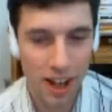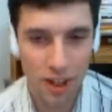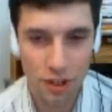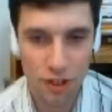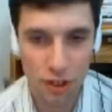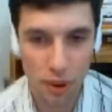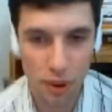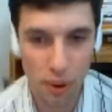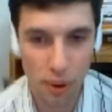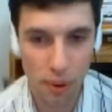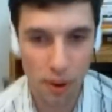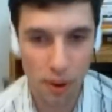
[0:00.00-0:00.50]

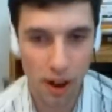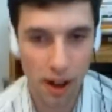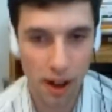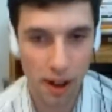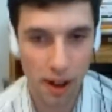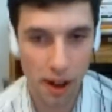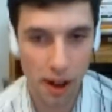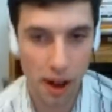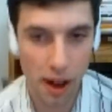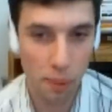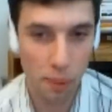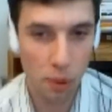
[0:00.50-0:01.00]
So
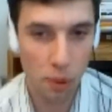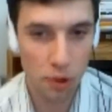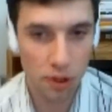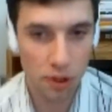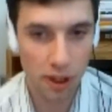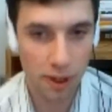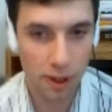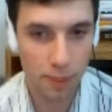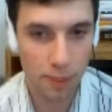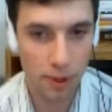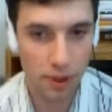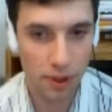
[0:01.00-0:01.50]
I won't
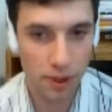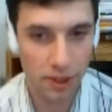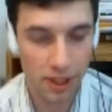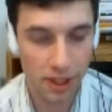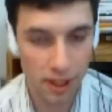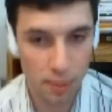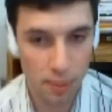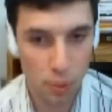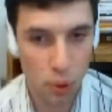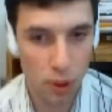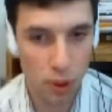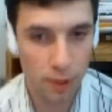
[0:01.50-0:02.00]
talk about it
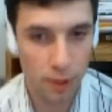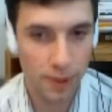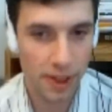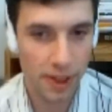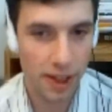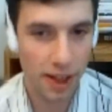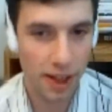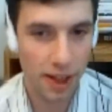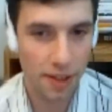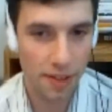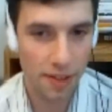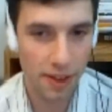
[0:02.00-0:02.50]
anymore, but
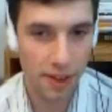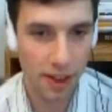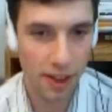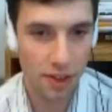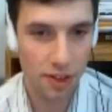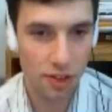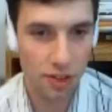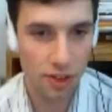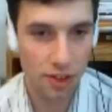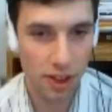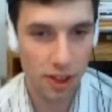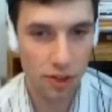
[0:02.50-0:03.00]
I think
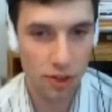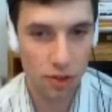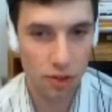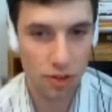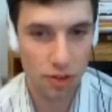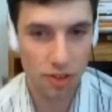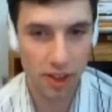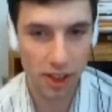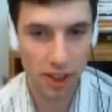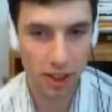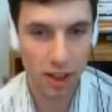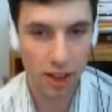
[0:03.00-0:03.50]
that's an
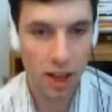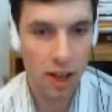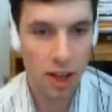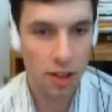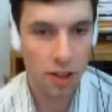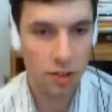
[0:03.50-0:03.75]
interesting,